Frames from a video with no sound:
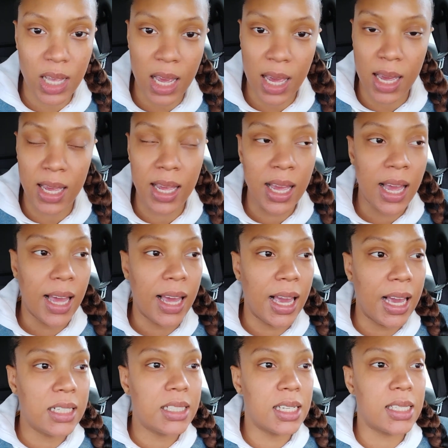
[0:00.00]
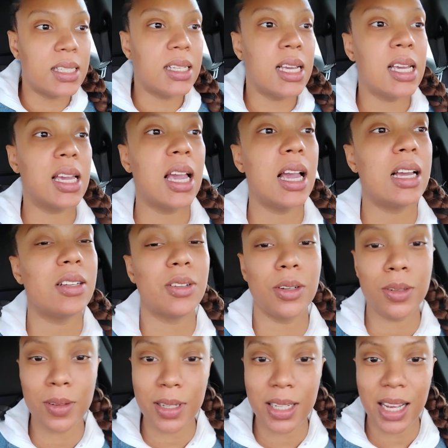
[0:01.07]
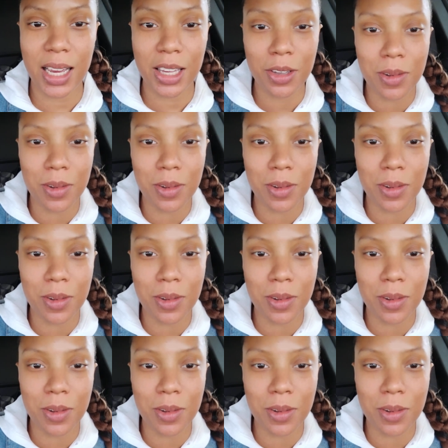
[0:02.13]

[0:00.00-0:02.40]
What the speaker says: and he just think he doing it.